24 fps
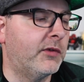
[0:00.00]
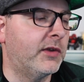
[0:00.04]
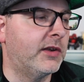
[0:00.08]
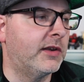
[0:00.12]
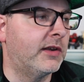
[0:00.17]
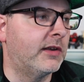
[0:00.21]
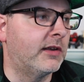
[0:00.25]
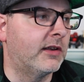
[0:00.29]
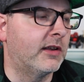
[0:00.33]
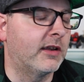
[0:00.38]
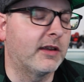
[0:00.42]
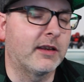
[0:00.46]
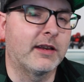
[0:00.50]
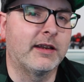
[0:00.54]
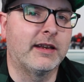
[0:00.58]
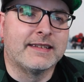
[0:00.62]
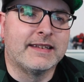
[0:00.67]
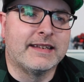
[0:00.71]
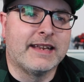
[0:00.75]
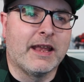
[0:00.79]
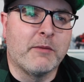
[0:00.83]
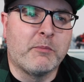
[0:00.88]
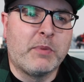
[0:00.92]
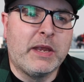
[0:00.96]
and like
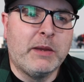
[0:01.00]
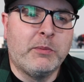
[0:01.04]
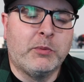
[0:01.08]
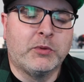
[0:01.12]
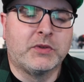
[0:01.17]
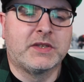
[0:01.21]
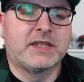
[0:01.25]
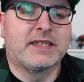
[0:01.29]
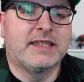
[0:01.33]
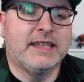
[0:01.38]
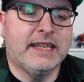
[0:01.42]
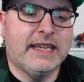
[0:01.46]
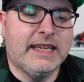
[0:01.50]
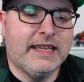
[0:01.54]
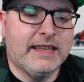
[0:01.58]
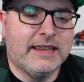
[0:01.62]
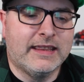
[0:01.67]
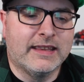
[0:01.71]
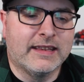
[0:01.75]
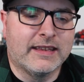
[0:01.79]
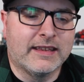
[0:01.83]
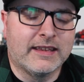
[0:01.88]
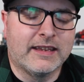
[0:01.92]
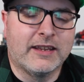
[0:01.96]
let people see
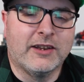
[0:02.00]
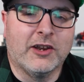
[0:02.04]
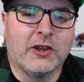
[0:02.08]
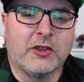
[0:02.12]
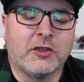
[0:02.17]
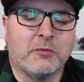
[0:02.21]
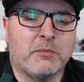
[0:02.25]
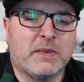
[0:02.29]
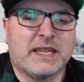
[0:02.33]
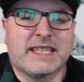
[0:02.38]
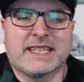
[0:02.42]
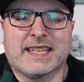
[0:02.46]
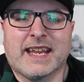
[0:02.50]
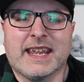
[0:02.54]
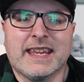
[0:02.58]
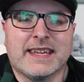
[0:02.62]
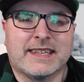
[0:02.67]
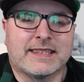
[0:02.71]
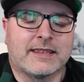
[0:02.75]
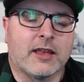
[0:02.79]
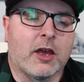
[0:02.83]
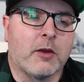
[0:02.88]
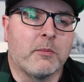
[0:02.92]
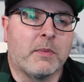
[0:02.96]
the, you know, the
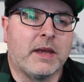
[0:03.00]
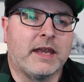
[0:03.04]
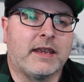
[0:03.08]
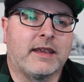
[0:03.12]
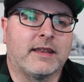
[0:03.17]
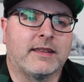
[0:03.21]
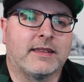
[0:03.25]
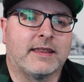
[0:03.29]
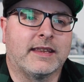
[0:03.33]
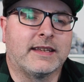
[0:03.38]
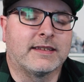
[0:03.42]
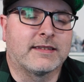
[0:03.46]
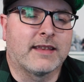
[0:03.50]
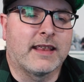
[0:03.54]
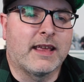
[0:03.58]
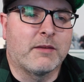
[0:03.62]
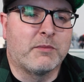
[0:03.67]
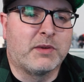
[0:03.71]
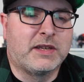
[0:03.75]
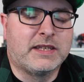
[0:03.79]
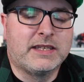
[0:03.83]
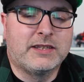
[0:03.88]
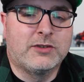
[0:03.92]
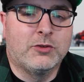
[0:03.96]
mistakes that I make and things like
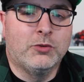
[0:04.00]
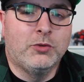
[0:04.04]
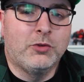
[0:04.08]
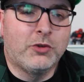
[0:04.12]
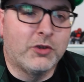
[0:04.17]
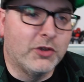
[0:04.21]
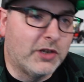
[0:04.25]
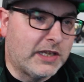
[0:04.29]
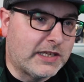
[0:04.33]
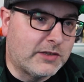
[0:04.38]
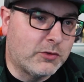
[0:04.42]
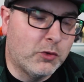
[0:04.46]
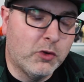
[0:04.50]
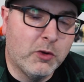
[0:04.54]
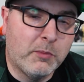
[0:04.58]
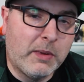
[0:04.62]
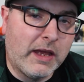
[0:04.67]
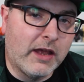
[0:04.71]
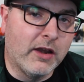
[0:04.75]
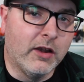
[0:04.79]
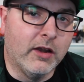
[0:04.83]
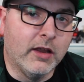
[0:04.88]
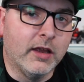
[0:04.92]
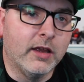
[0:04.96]
that, because it's all good. It's all
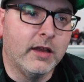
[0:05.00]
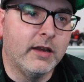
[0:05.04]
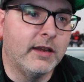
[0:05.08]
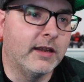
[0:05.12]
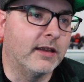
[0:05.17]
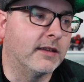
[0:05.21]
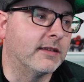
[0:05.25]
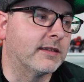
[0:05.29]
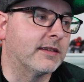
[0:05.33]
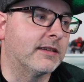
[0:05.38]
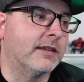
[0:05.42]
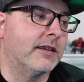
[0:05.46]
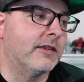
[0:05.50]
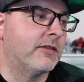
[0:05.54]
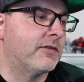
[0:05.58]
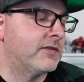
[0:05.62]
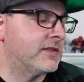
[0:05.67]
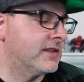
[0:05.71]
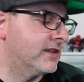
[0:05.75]
about learning and stuff.